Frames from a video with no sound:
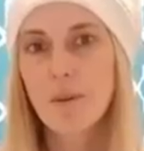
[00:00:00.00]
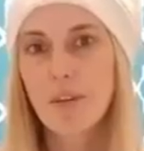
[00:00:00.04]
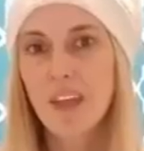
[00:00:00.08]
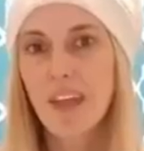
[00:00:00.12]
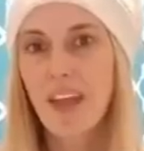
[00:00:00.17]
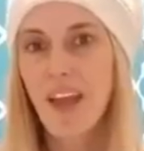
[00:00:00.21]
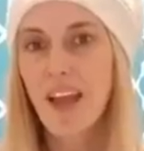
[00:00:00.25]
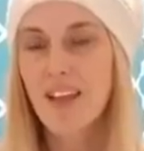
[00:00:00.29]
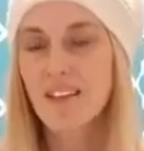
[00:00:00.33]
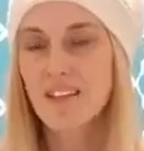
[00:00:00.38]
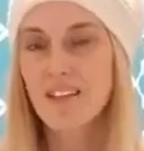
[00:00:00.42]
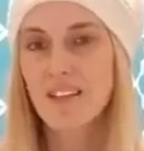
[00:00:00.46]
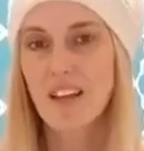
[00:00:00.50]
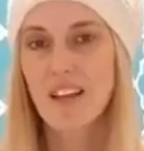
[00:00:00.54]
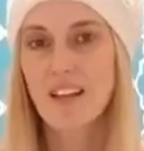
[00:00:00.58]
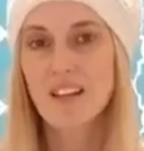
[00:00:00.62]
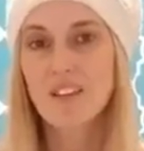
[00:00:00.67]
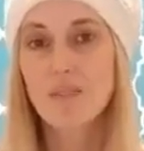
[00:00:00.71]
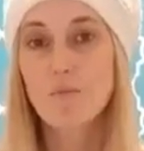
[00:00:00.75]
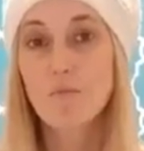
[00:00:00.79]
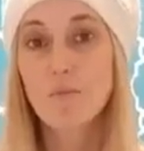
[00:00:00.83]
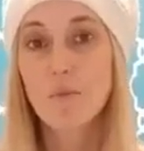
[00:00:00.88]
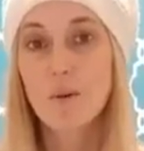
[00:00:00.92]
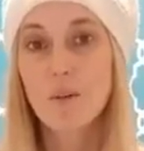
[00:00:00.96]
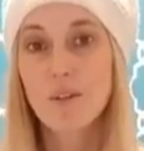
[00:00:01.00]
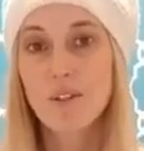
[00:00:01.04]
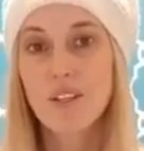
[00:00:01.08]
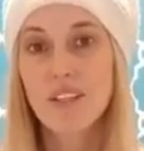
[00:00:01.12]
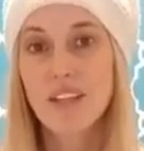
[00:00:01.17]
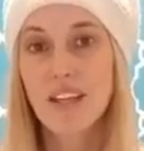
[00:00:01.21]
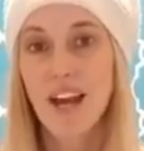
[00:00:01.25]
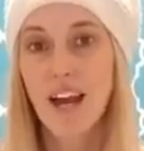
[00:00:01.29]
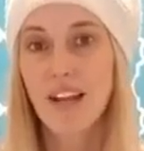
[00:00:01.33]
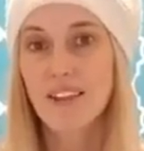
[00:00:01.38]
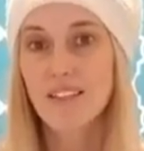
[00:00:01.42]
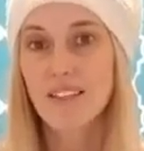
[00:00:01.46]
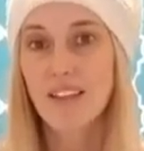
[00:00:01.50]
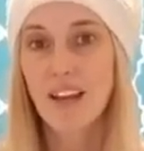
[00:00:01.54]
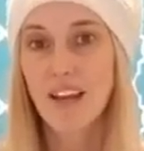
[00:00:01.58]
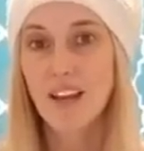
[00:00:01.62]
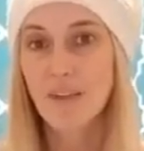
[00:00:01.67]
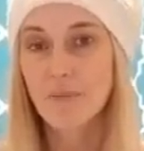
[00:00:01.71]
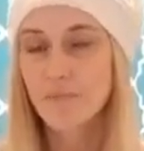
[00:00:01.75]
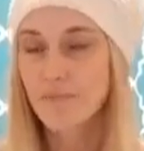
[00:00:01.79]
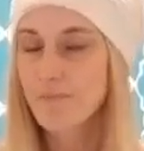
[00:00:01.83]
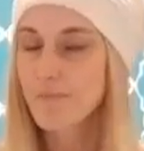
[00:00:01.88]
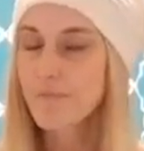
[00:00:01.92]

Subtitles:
against, and it's multitasking.